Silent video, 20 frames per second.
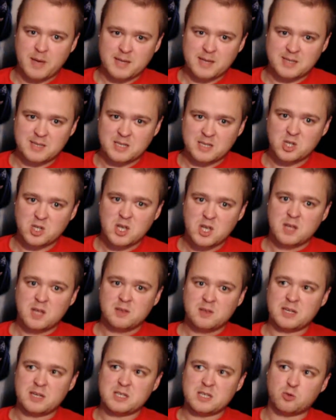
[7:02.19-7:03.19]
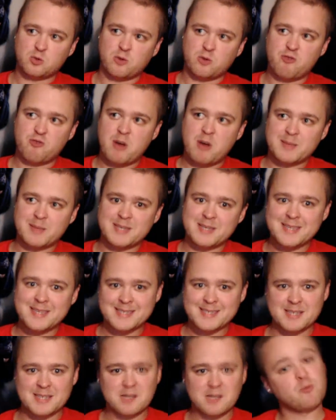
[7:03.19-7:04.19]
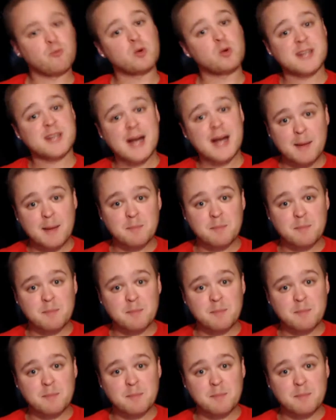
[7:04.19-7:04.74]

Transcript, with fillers: message that is sort of reminiscent of what's